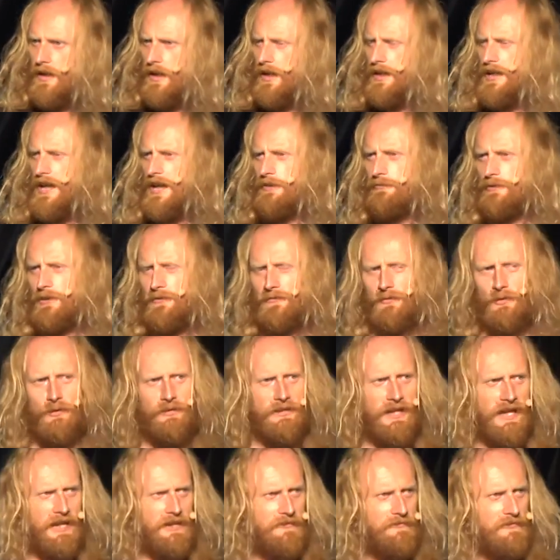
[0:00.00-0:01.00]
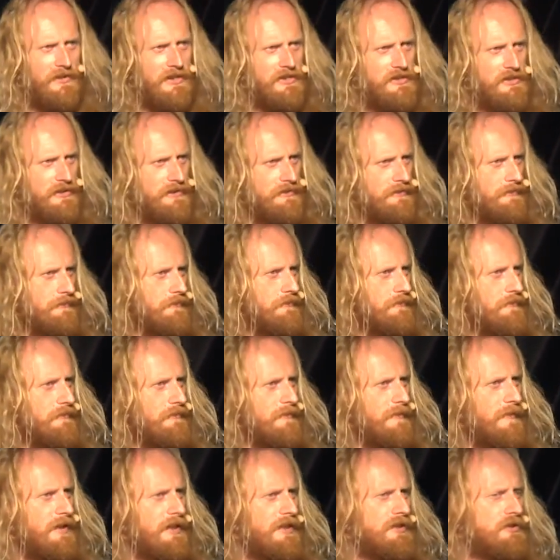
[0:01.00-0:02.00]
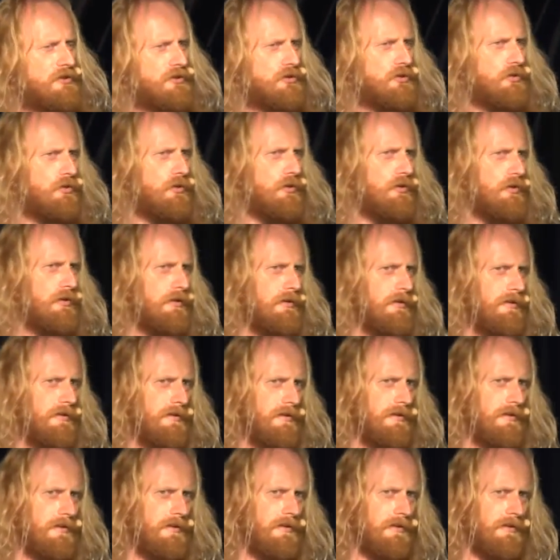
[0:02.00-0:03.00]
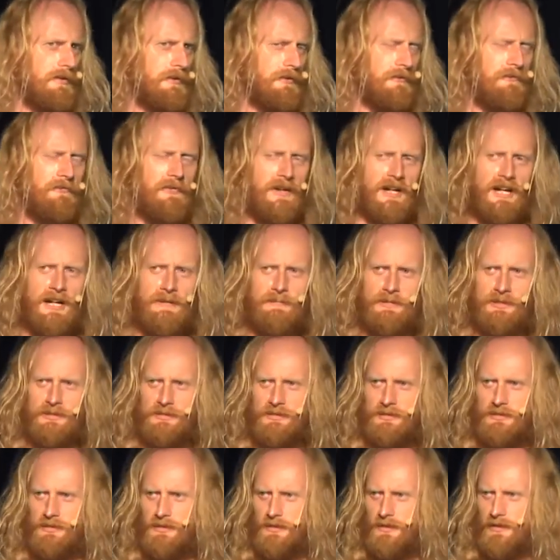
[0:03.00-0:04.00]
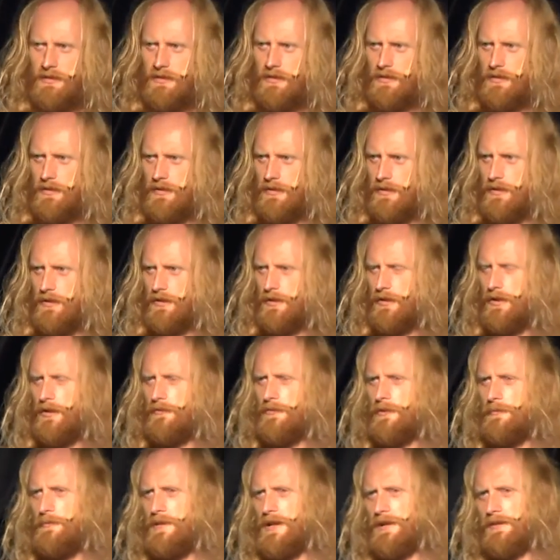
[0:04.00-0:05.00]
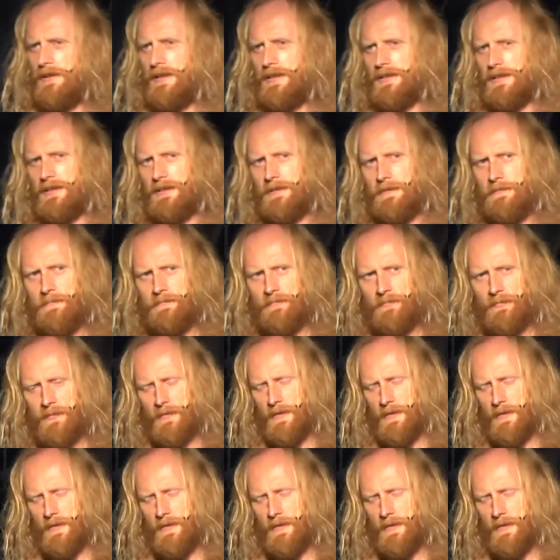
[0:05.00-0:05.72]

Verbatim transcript: And Henry Ford had a vision. He saw the farmers of America